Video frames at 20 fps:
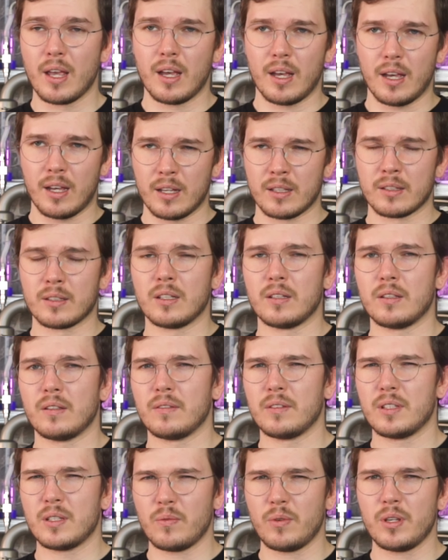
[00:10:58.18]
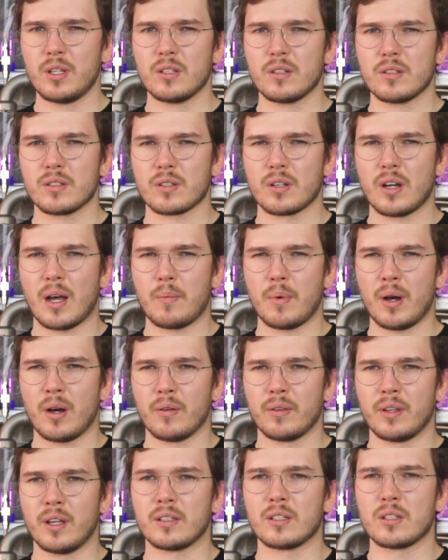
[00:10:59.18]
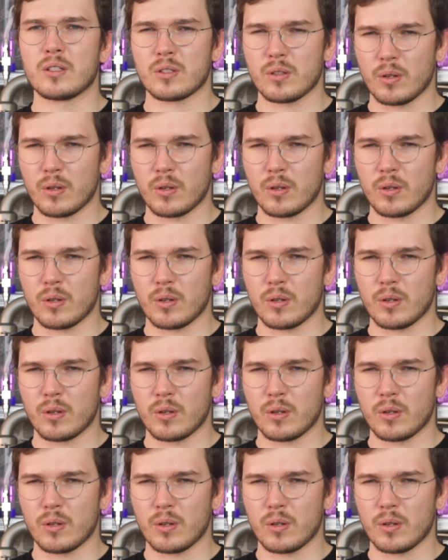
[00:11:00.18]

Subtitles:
and the video about that is